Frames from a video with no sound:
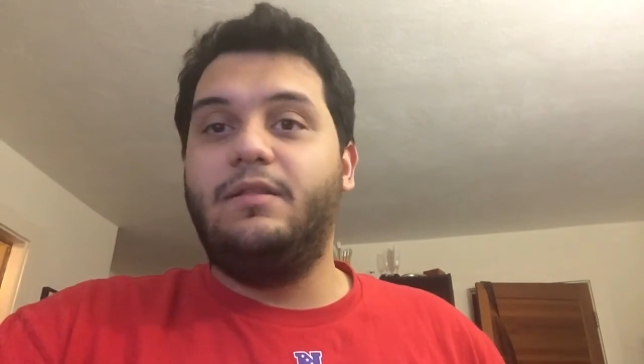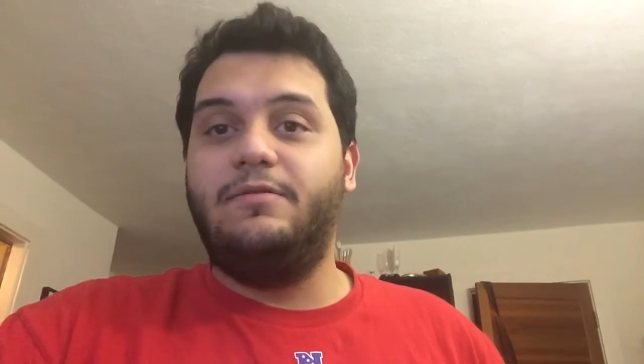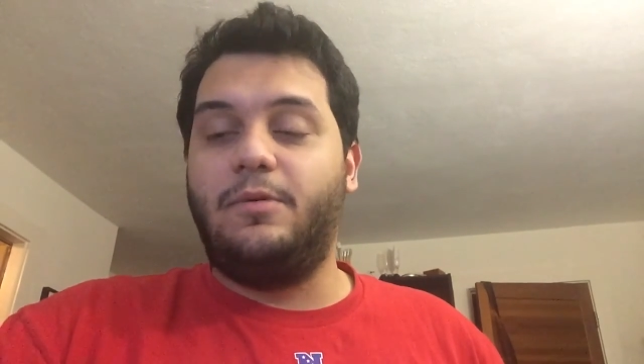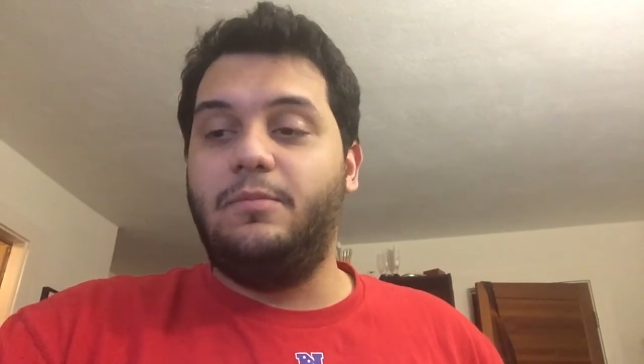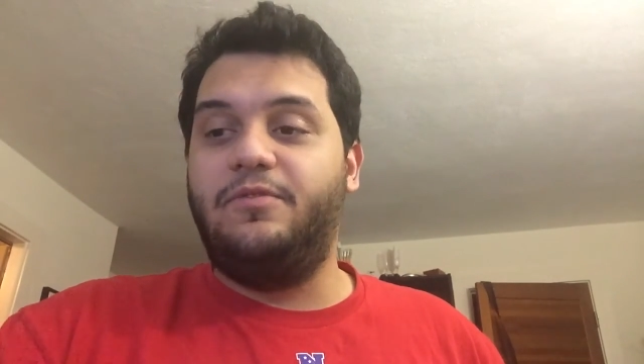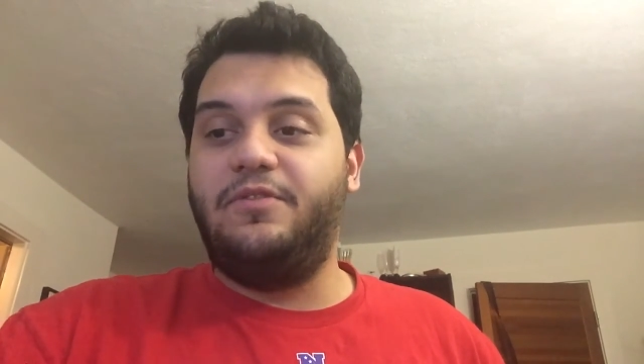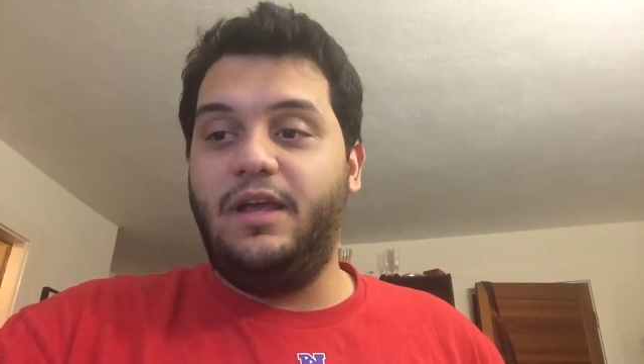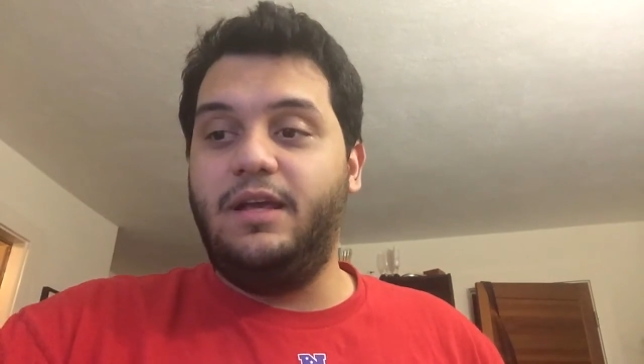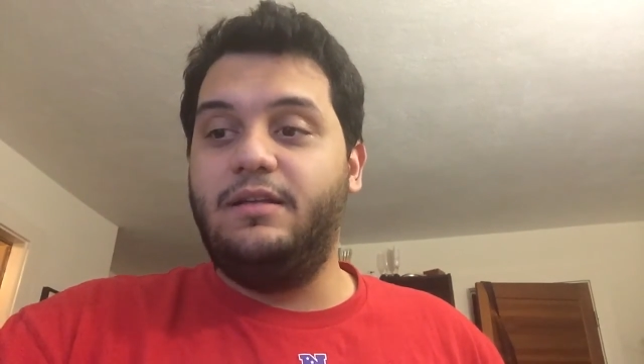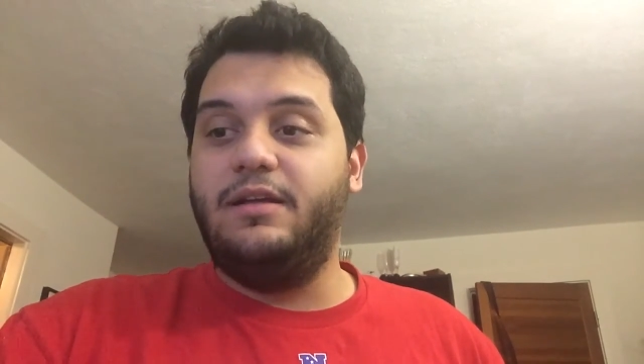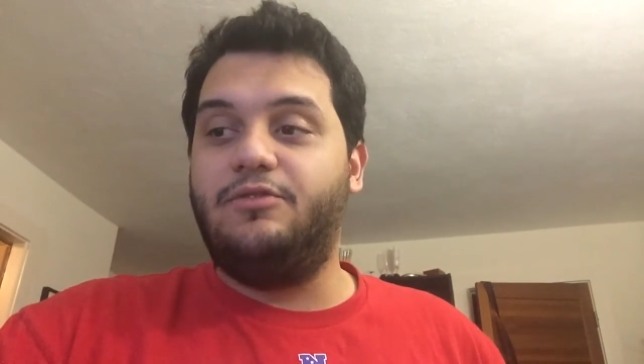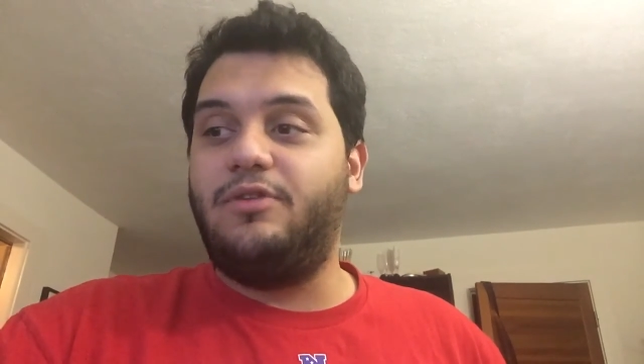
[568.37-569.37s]
from
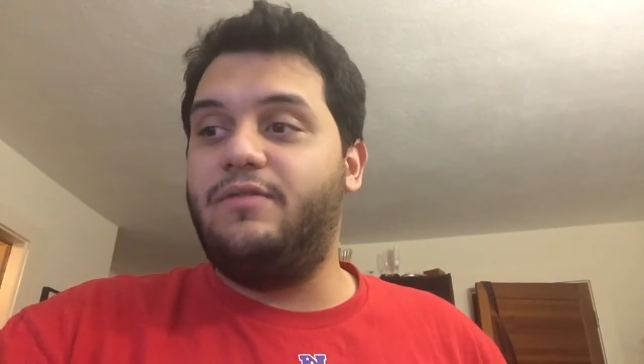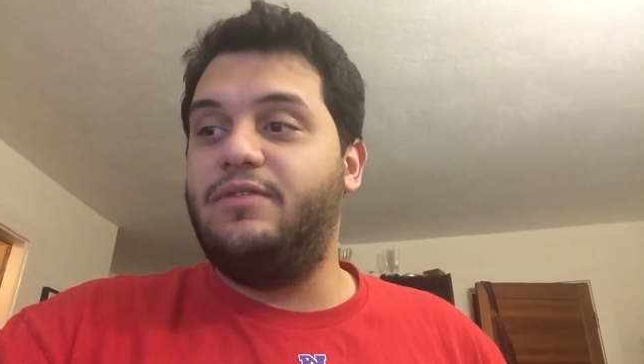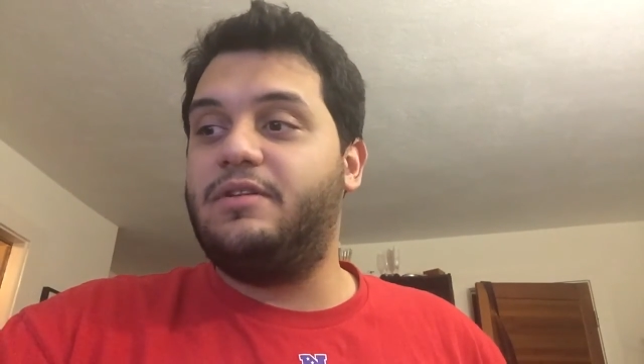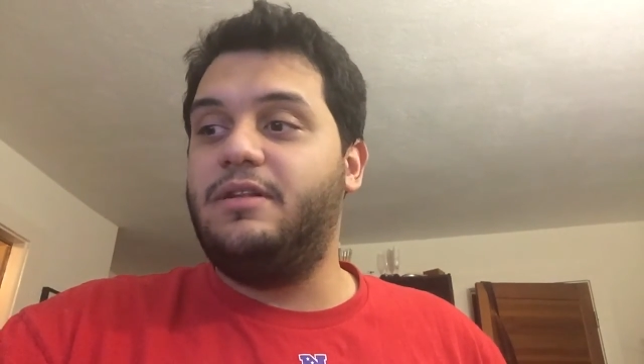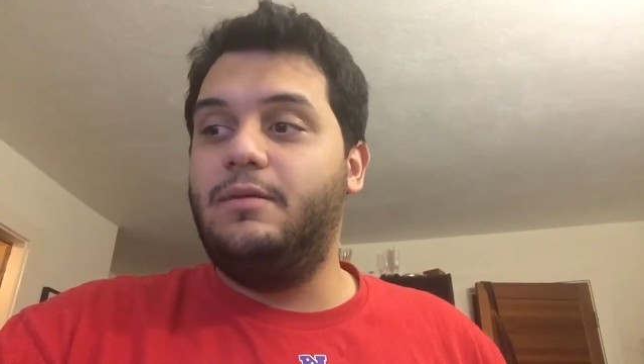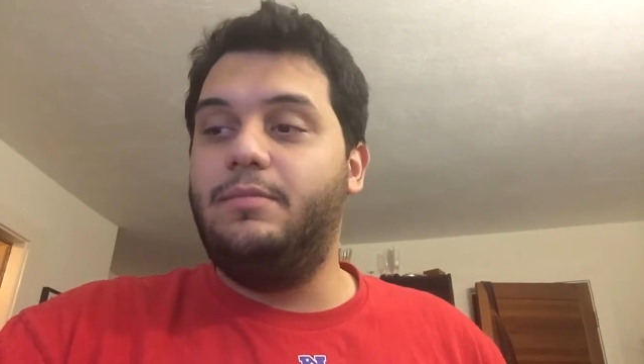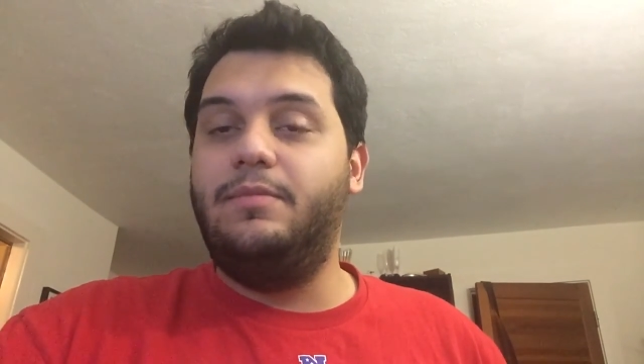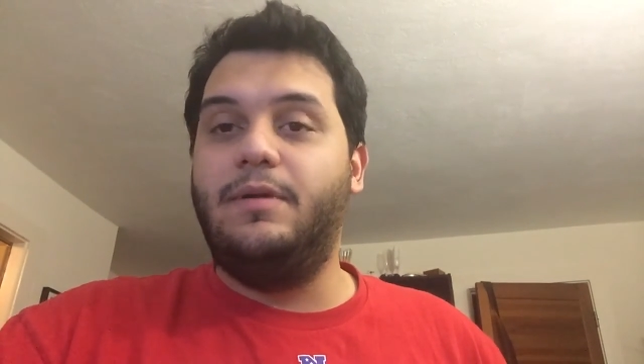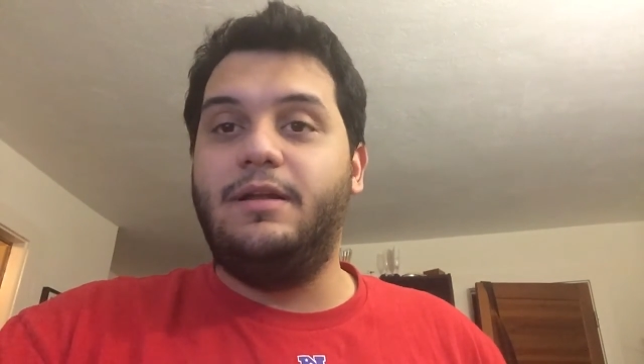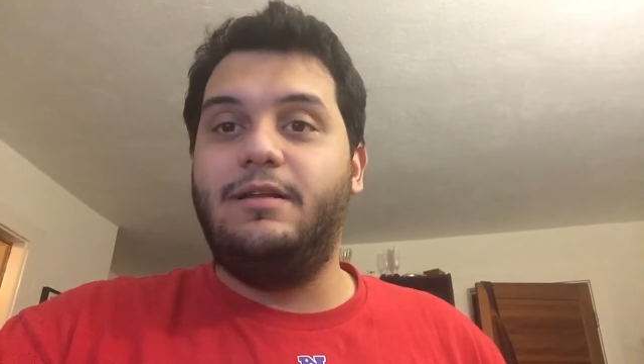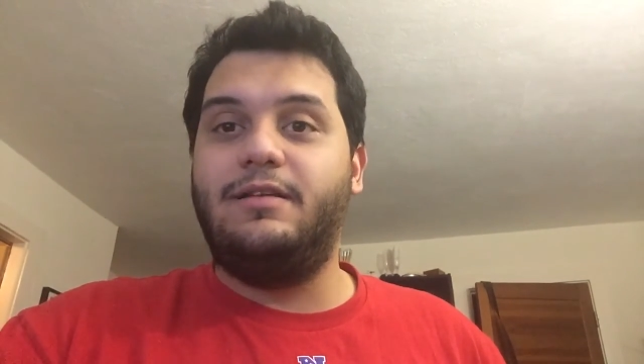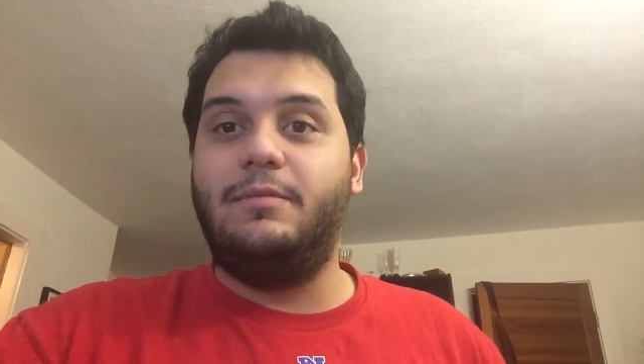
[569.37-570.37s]
Fink, the Travis Club,
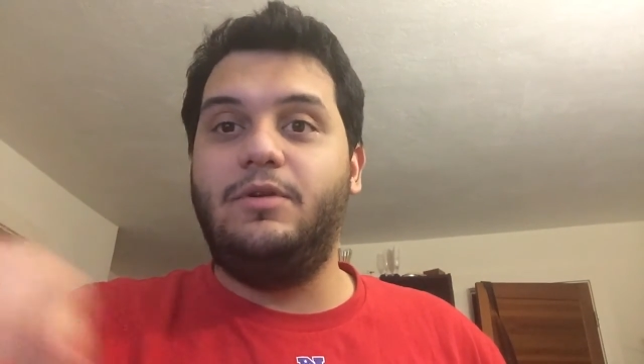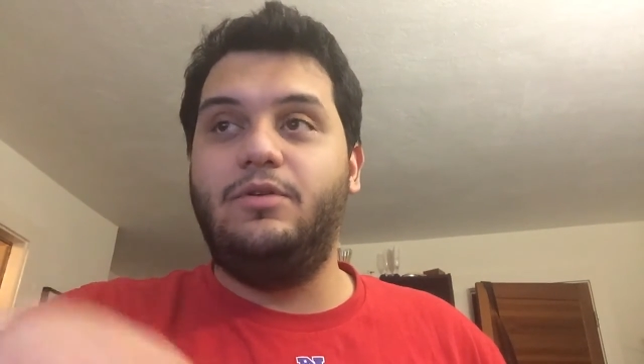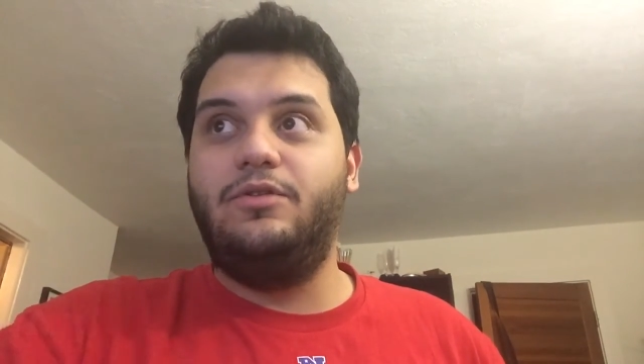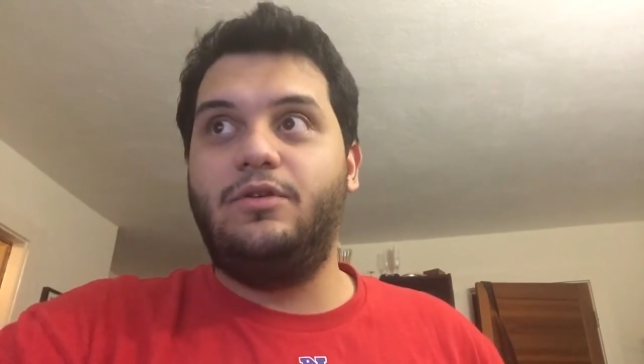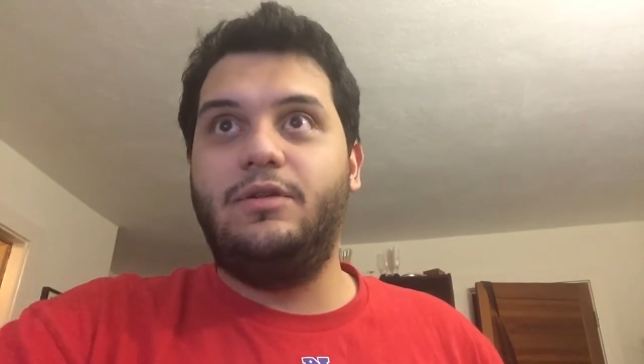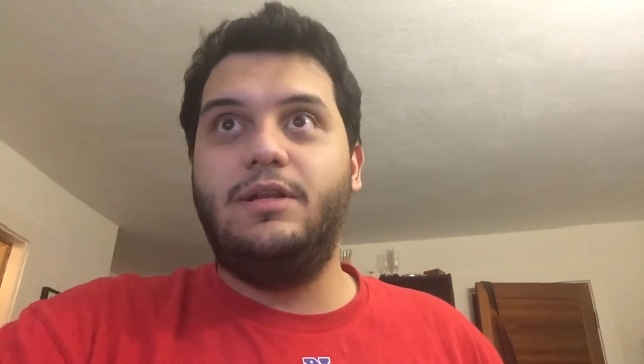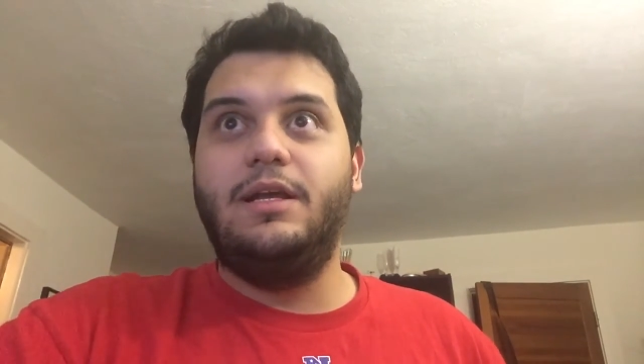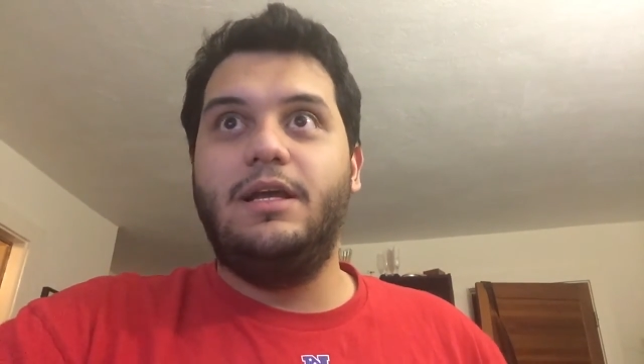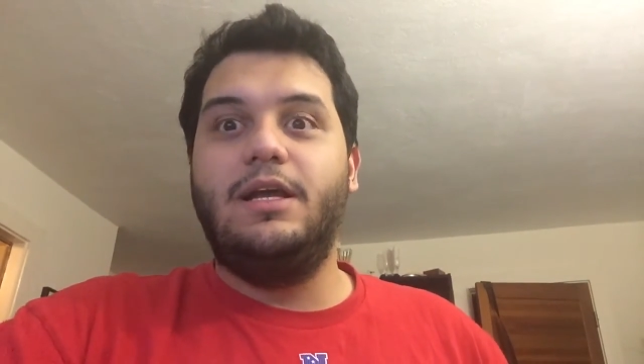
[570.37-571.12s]
and the Sam Houston,